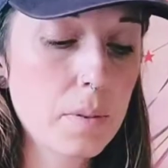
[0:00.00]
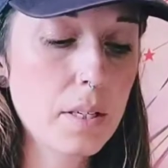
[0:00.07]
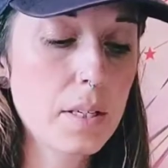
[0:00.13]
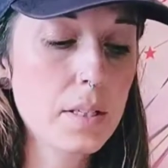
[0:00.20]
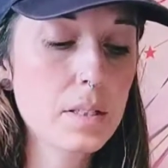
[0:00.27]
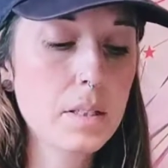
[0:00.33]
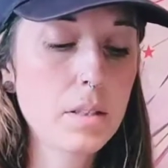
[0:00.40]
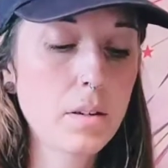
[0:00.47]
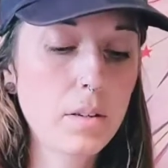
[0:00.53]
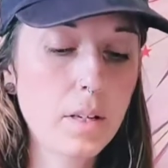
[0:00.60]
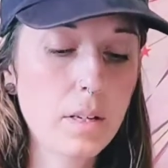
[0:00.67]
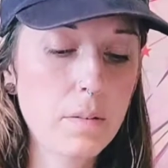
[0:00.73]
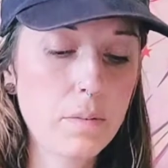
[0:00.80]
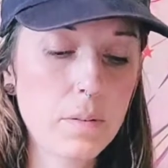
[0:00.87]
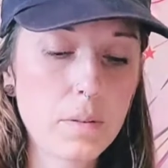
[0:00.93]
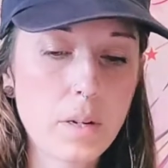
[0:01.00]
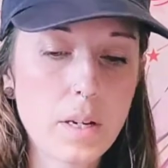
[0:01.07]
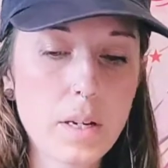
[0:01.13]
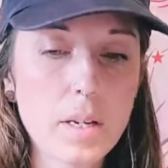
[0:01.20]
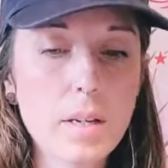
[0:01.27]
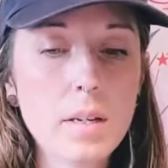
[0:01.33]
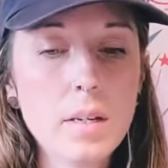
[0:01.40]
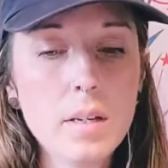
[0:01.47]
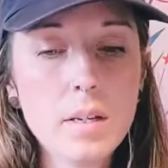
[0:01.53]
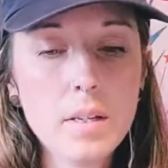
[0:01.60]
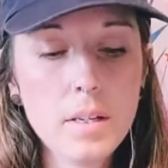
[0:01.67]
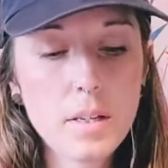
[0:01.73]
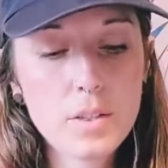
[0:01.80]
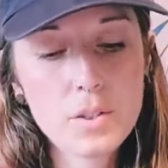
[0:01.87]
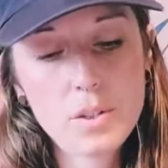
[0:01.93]
place in their life, okay?
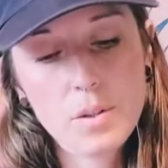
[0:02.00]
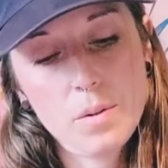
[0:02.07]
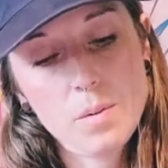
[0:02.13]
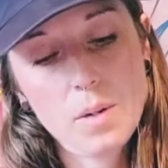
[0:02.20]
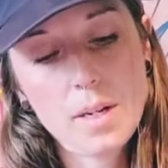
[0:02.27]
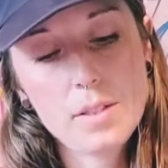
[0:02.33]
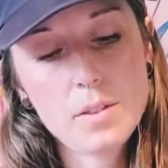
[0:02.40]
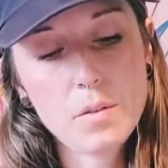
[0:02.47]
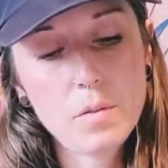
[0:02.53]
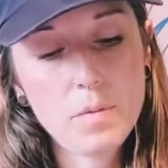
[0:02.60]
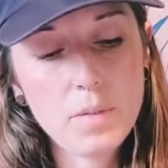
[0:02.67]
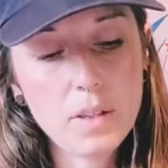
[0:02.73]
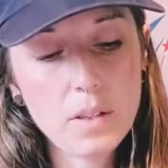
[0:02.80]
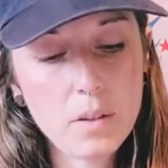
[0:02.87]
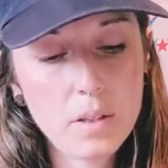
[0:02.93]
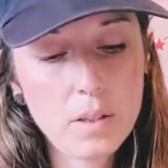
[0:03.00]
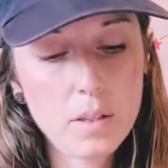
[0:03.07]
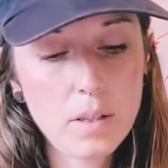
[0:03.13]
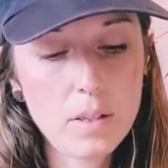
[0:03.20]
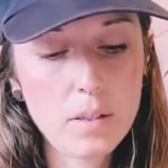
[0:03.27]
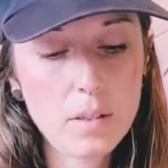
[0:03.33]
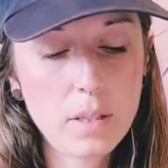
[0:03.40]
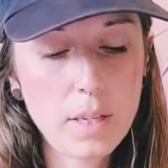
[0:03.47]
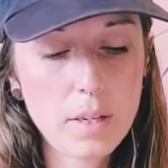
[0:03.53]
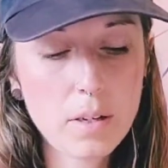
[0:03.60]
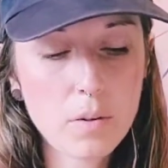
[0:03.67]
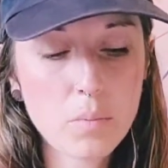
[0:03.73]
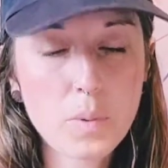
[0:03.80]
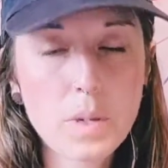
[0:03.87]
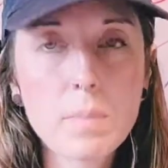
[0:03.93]
So I do feel a
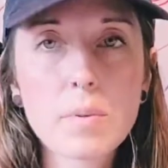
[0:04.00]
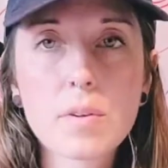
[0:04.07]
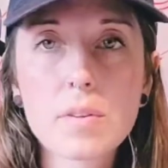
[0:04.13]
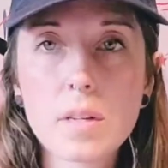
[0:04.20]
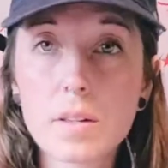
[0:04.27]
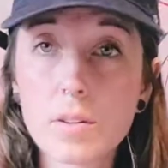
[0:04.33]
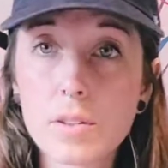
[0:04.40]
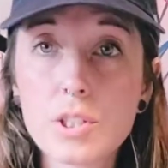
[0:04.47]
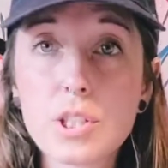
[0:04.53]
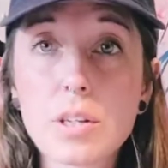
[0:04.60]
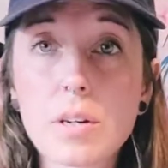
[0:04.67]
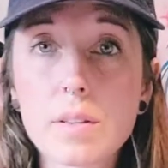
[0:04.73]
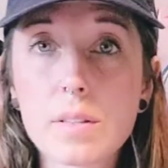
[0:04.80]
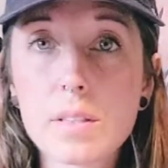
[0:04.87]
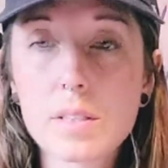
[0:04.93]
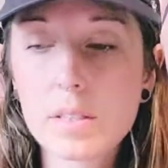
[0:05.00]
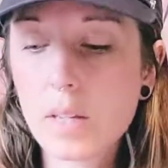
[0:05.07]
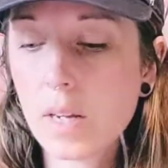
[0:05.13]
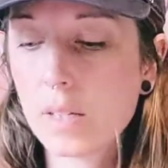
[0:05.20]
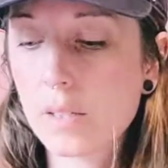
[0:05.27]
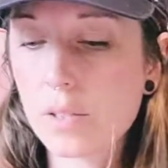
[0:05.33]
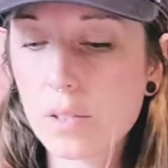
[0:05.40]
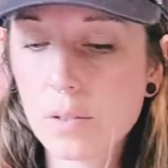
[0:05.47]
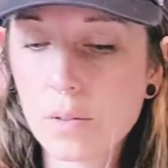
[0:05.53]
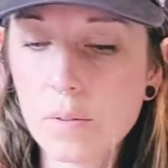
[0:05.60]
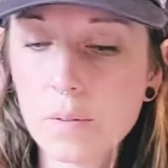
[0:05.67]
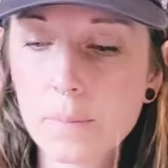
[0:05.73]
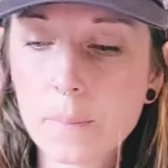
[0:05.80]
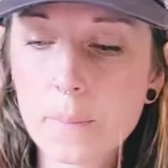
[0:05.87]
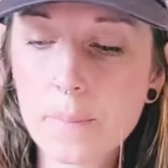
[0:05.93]
rebirth energy on this side
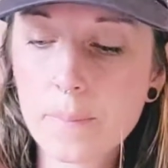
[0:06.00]
too.